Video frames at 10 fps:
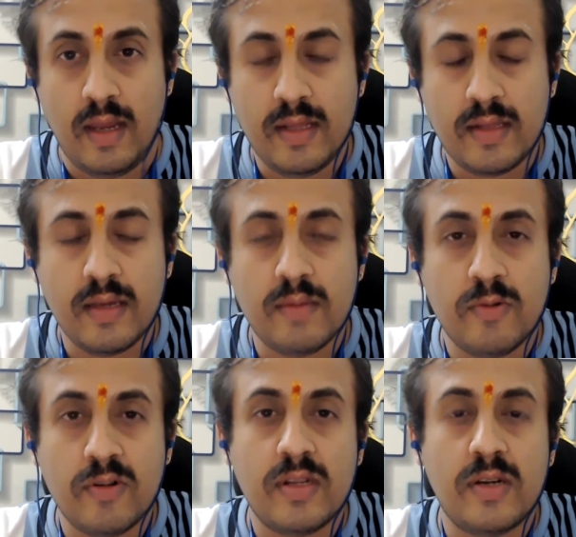Anything
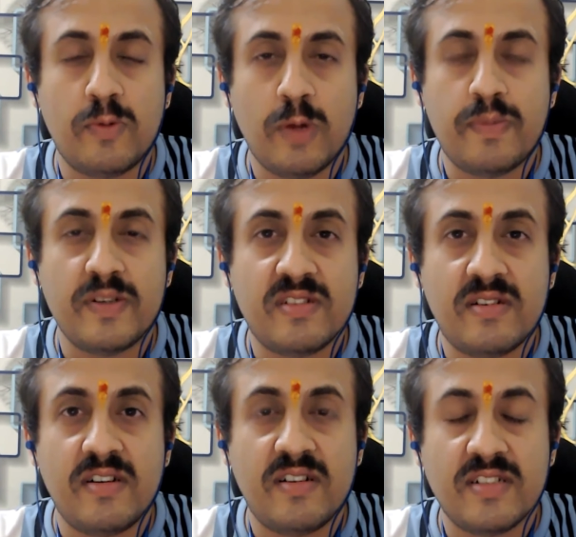more than
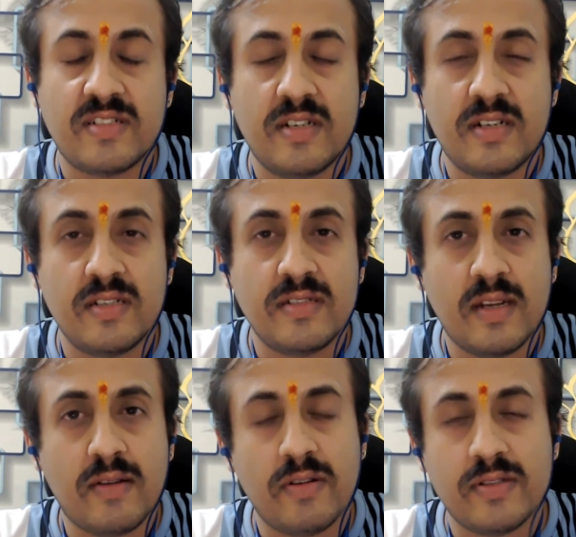12% interest rate is
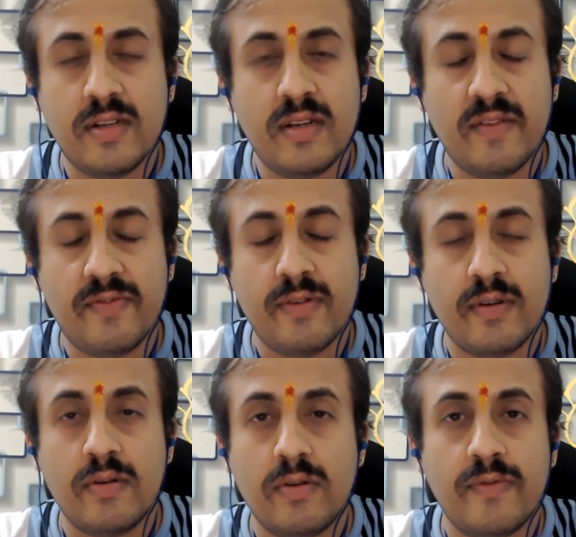a costly
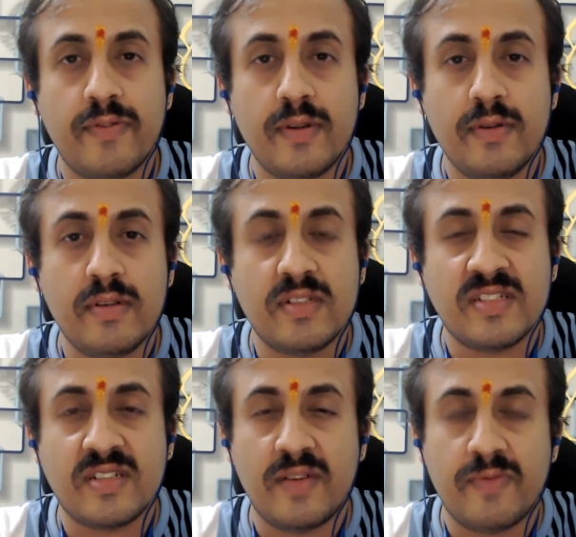loan for you. It's a
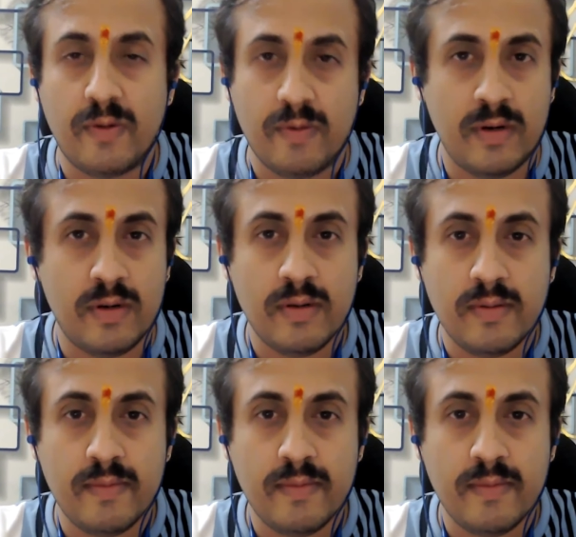straightforward.